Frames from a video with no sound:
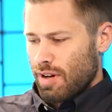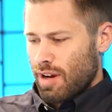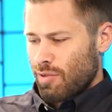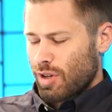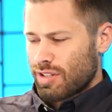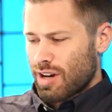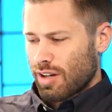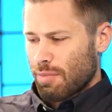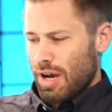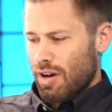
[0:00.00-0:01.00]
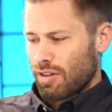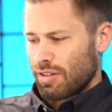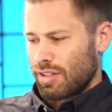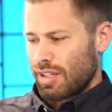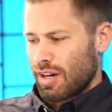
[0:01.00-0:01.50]
I want to talk
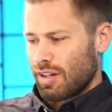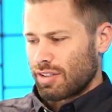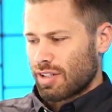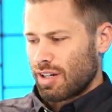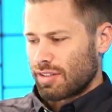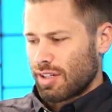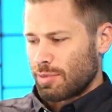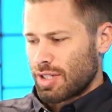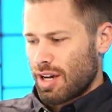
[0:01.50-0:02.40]
about Gary's concept